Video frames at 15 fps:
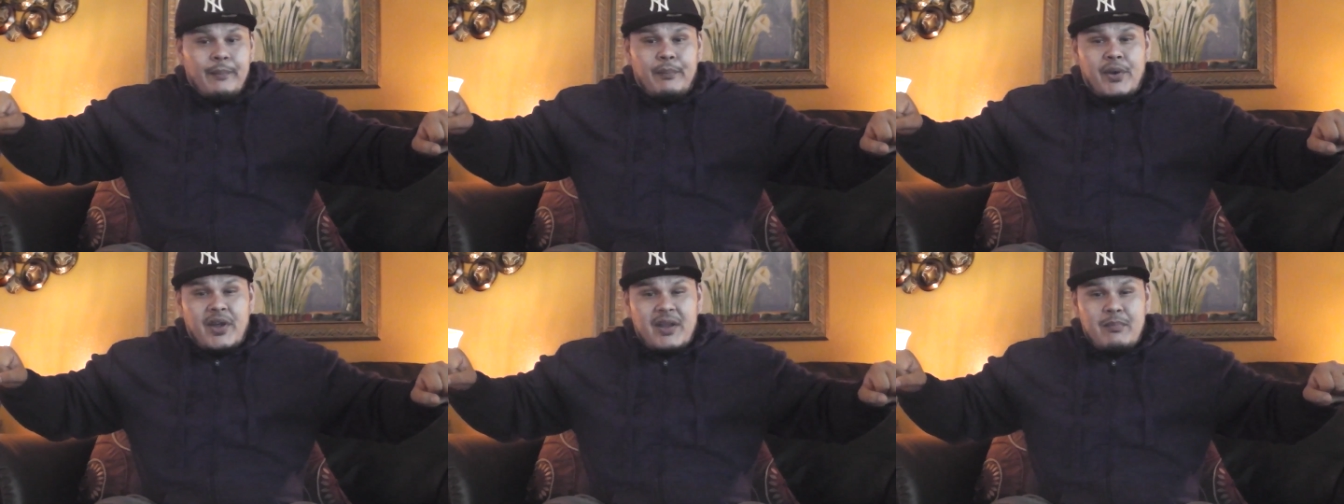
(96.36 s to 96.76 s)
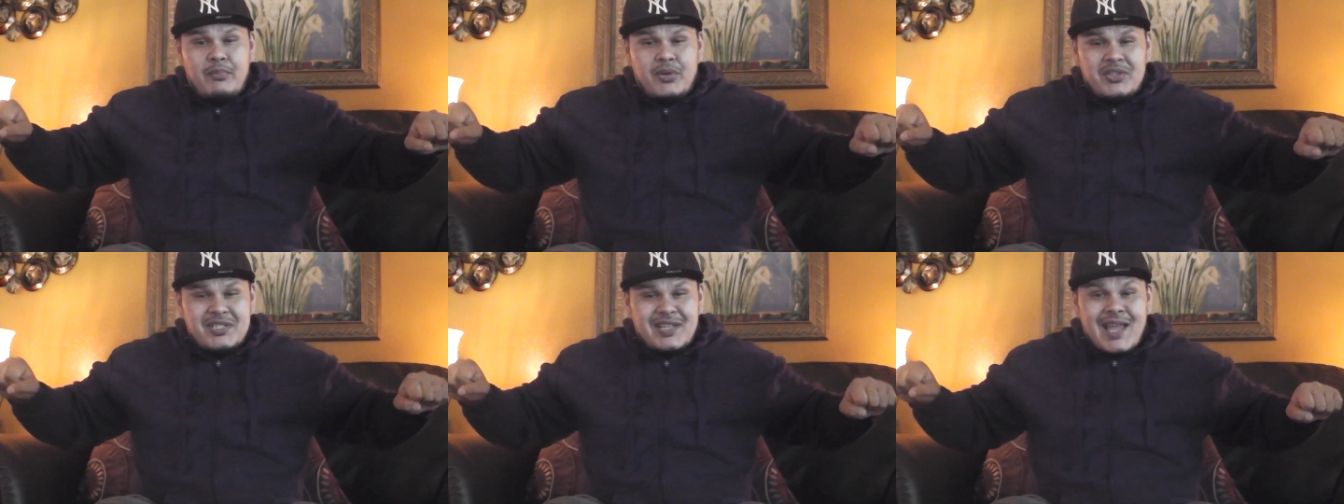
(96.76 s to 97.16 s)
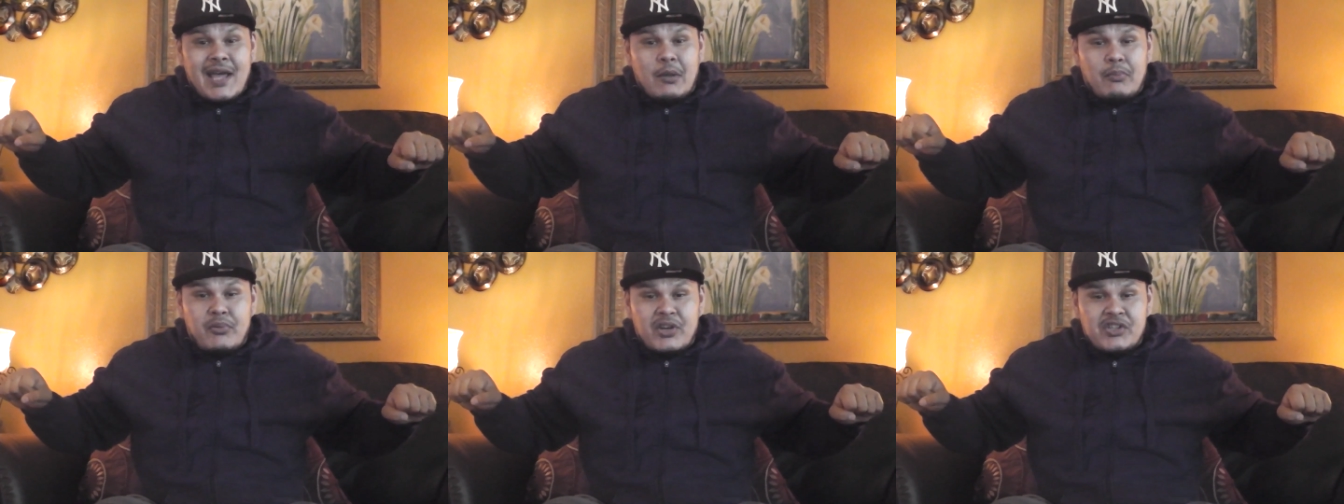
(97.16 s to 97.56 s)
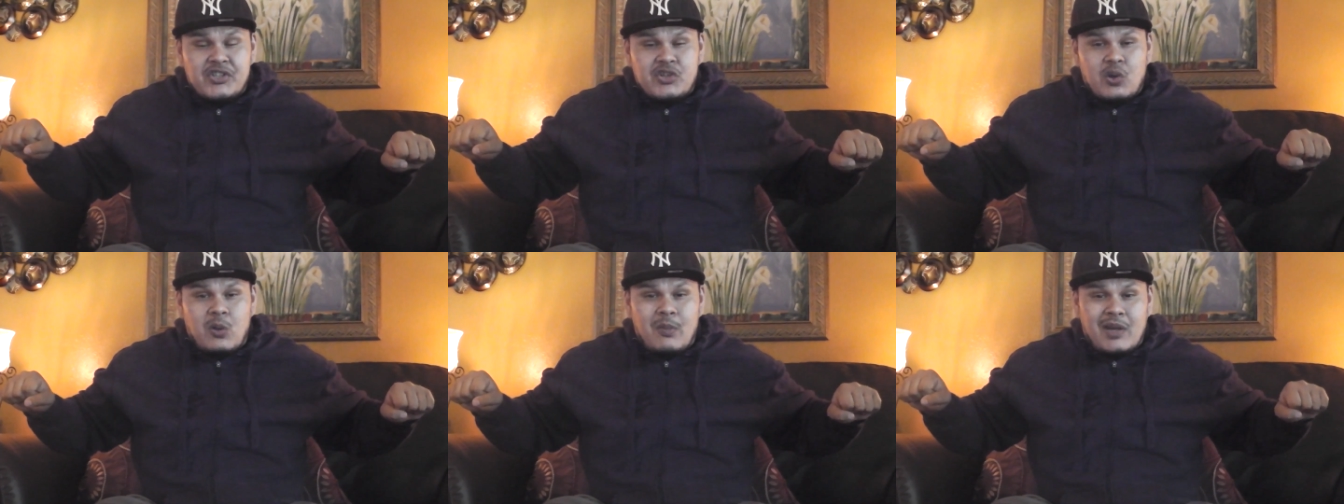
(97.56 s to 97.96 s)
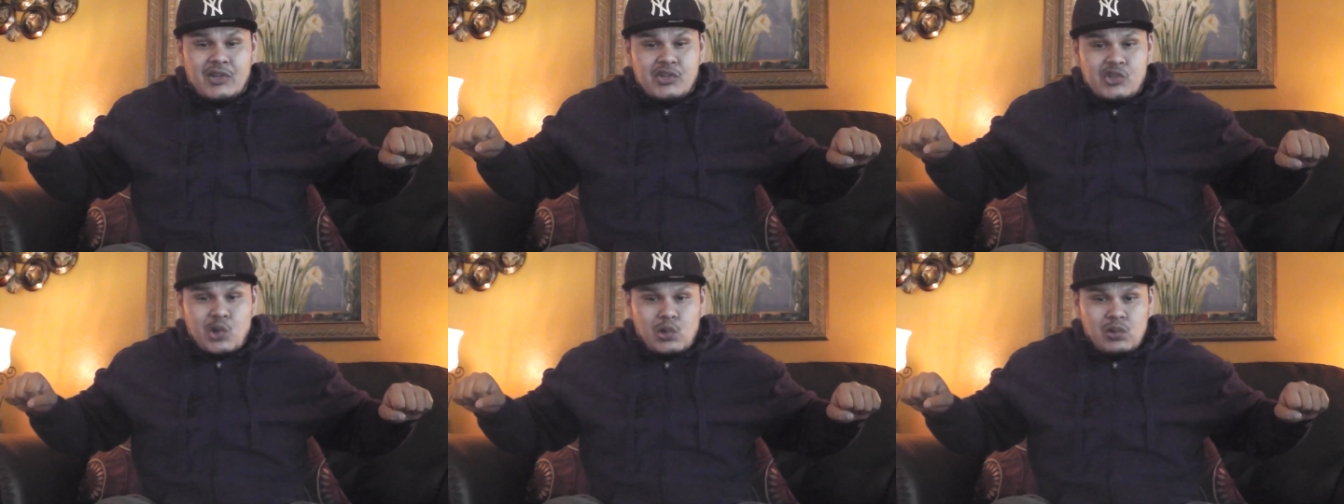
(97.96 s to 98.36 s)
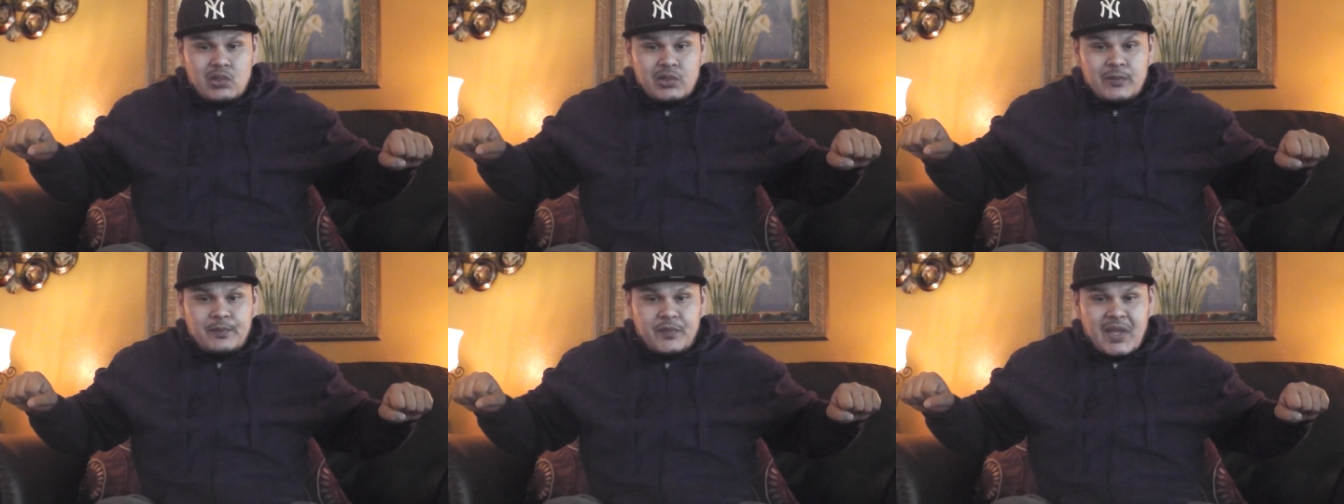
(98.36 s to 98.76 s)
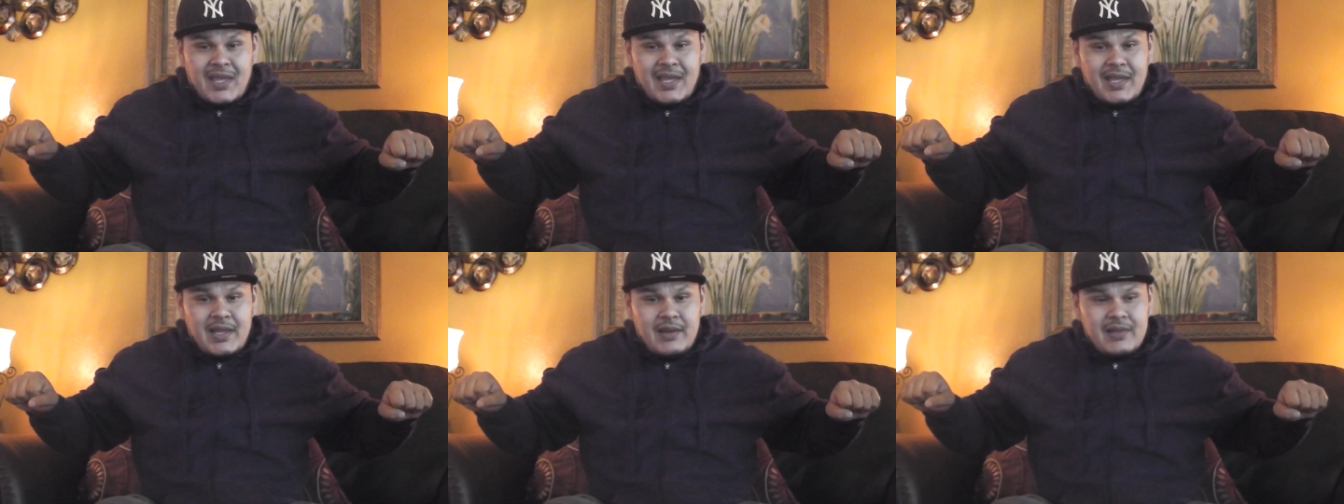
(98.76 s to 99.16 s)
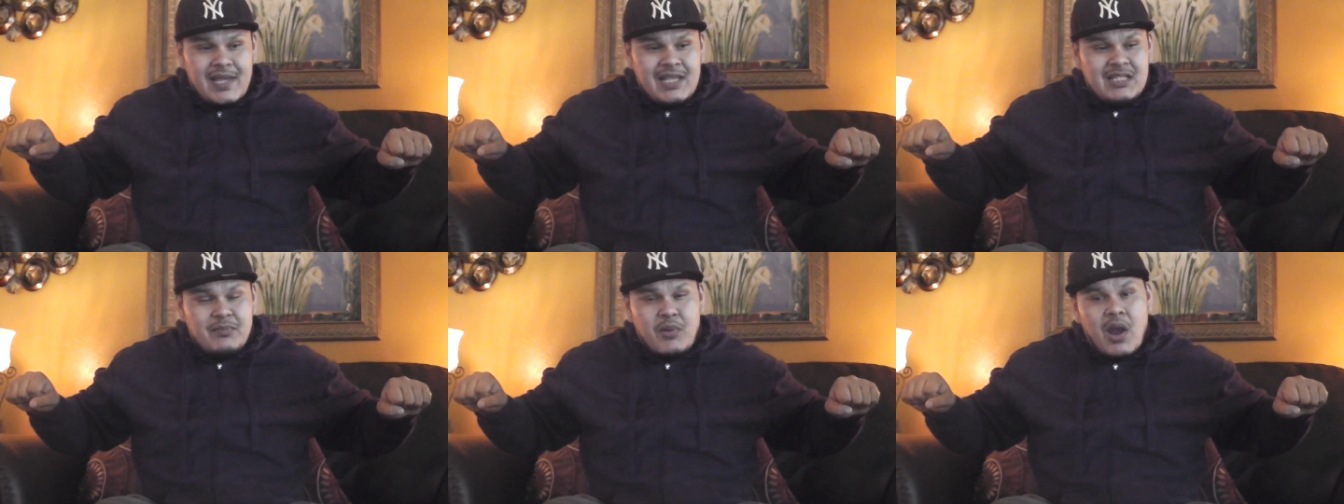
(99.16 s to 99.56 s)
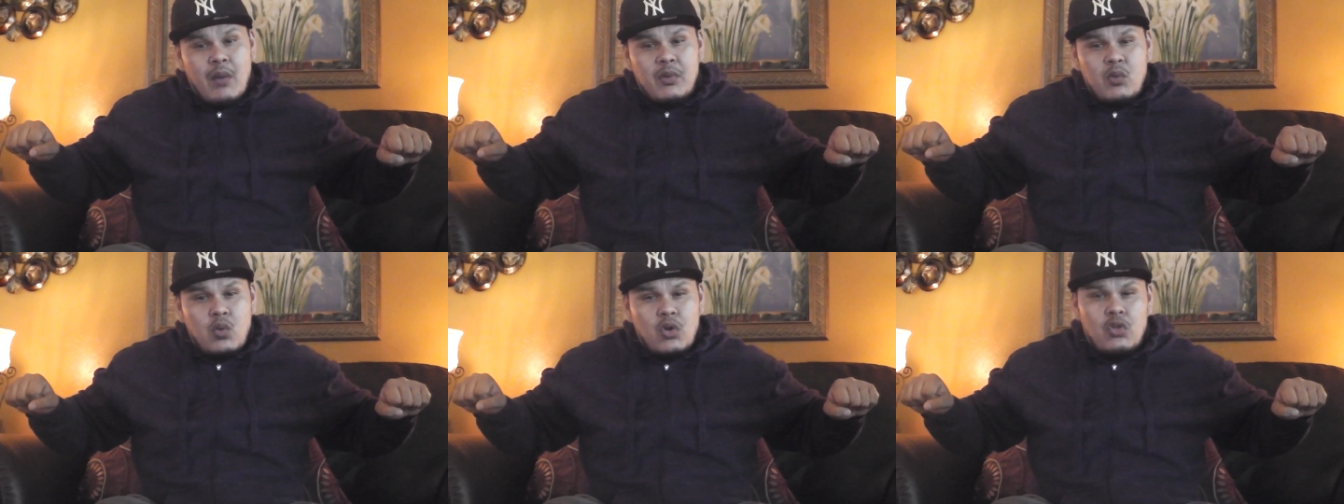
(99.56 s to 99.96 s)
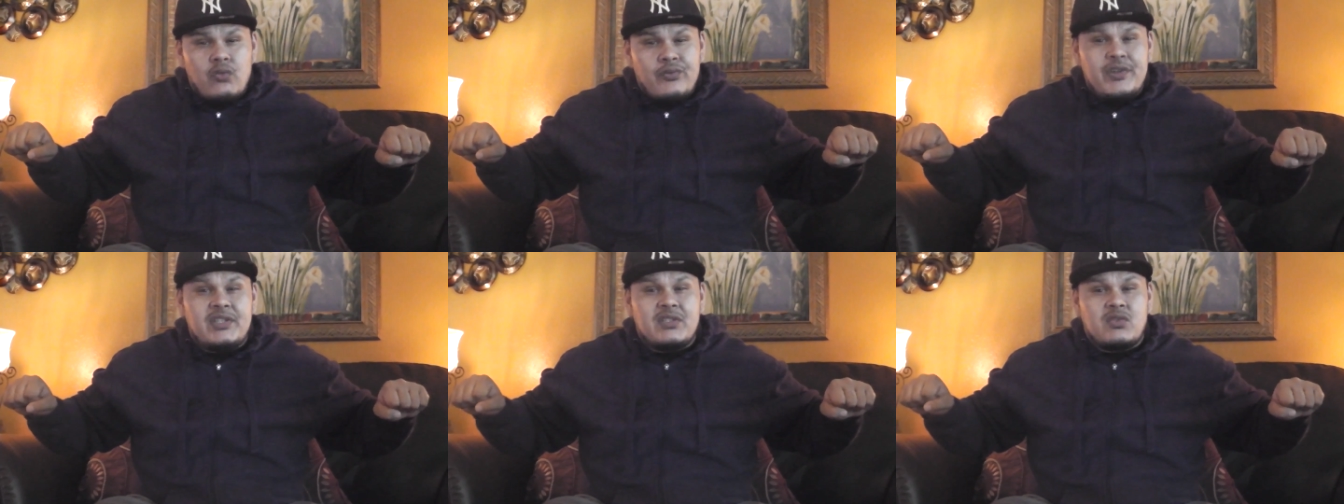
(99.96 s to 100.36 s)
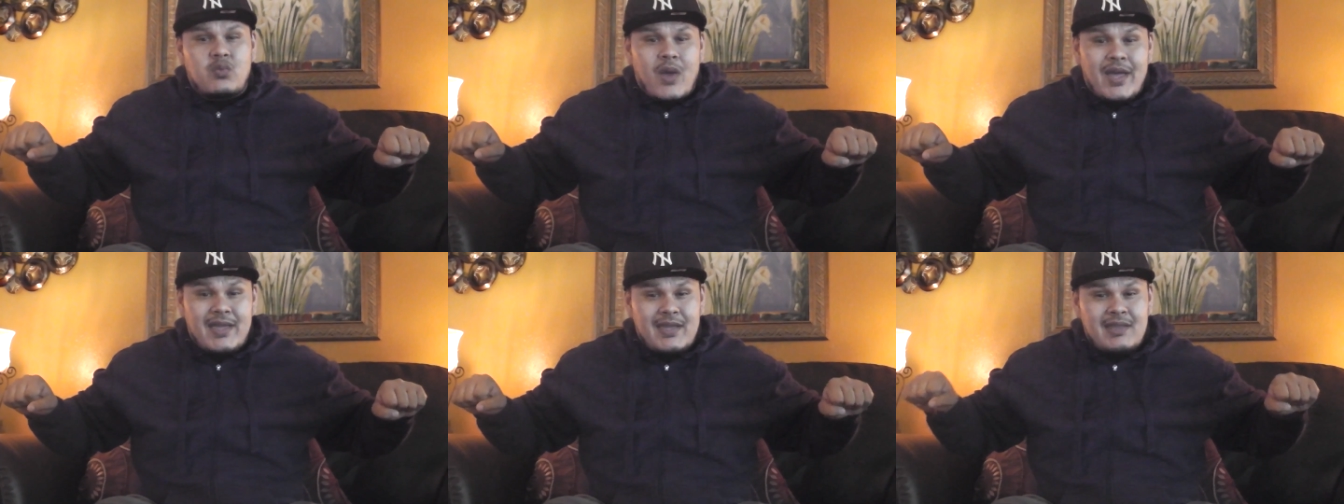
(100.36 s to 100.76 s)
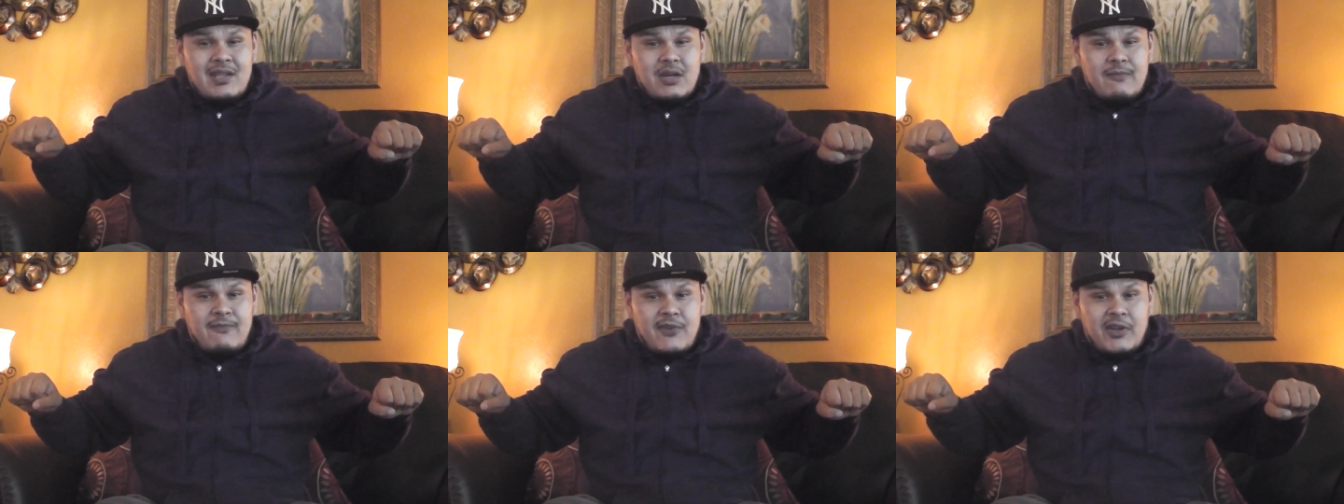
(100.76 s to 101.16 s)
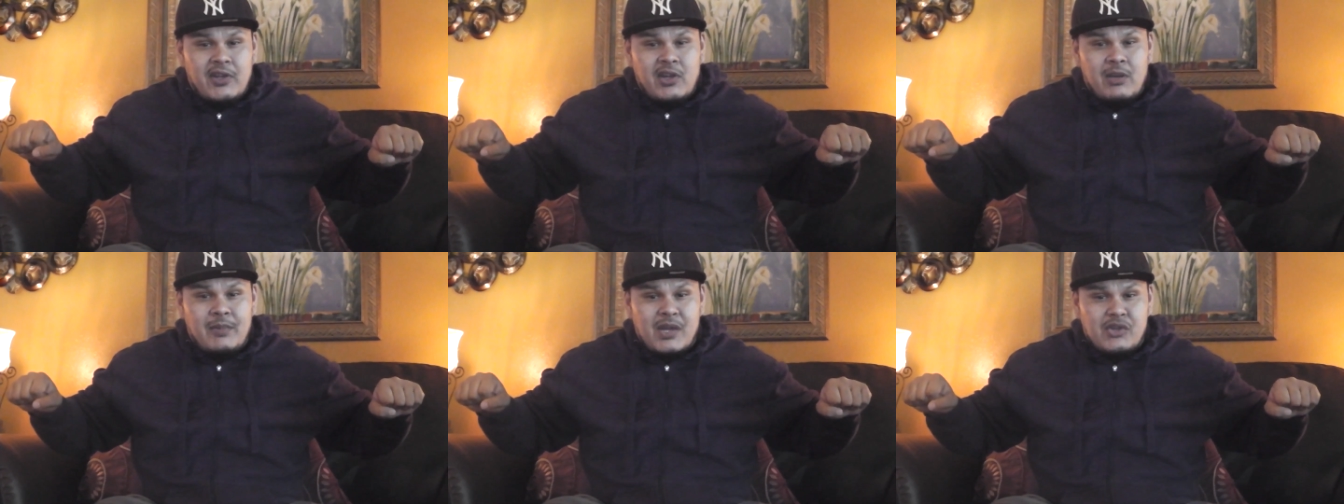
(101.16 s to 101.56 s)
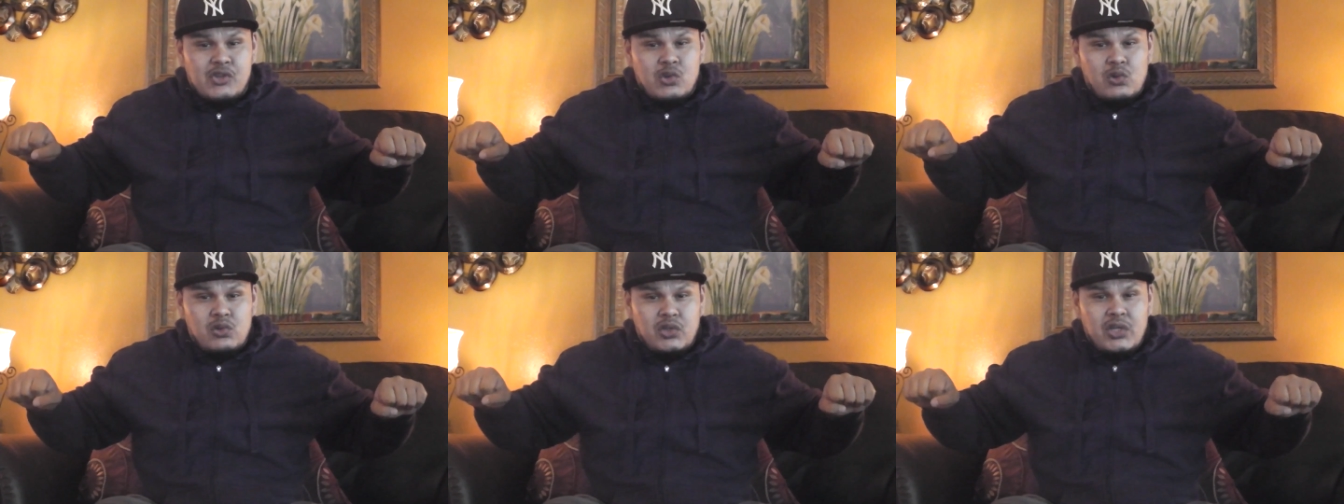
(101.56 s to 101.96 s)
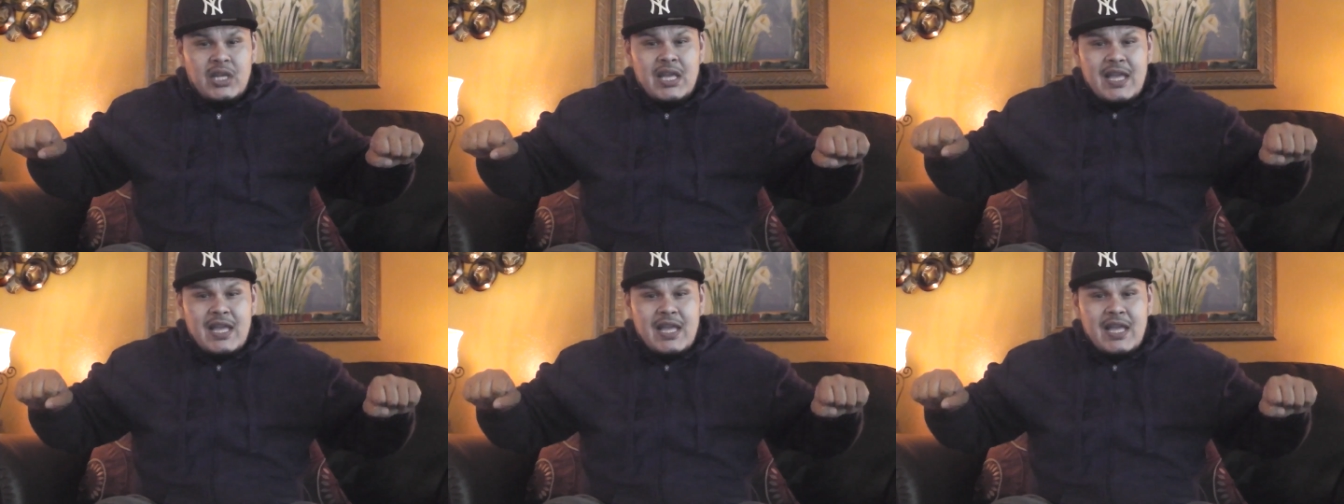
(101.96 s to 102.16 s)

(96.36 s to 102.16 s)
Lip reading: but it puts a lot of pressure on my shoulder, and that's probably one of the reasons why I ended up fucking up my shoulder.